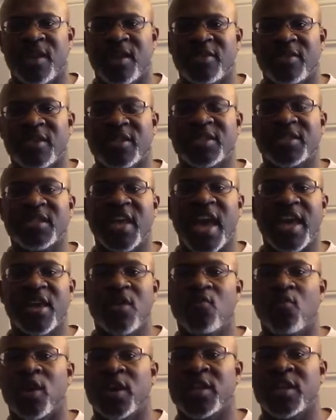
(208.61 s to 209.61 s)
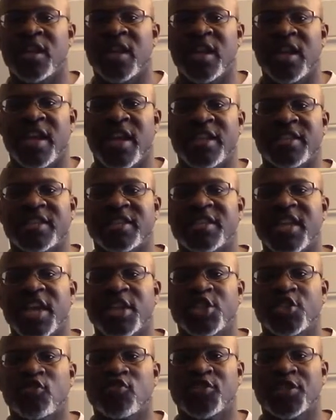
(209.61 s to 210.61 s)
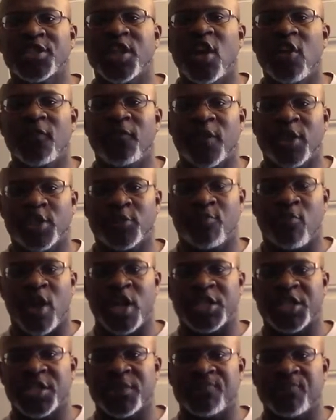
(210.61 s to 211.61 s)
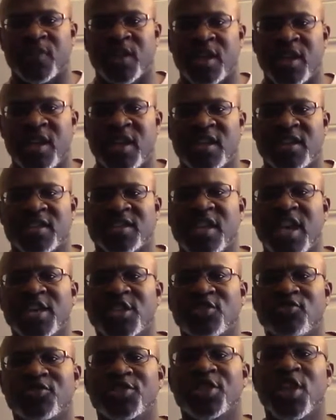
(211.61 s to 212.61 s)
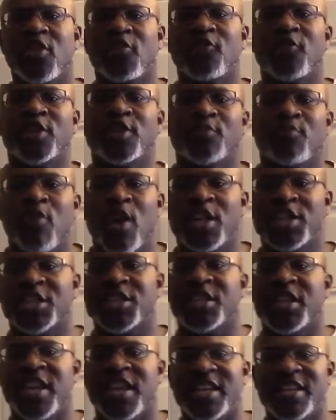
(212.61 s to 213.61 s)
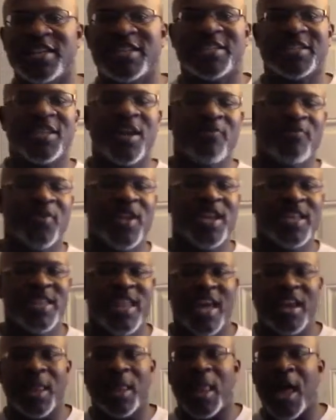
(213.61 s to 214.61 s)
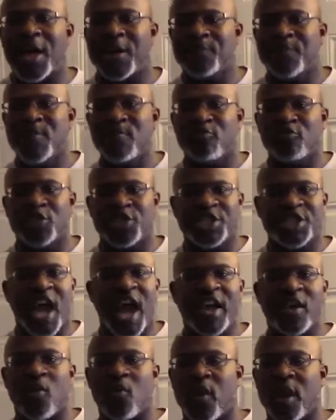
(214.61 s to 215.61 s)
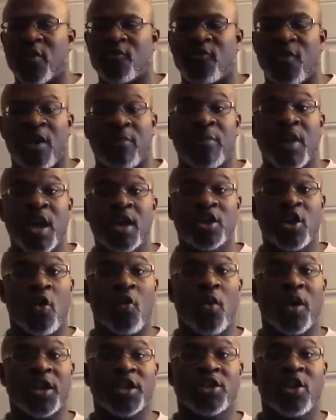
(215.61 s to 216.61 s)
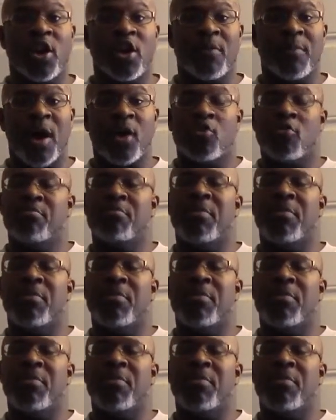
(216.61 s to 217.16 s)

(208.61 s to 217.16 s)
The second one is sexual self-expression. Sexual self-expression is something that a lot of people shy away from, don't want to talk about, or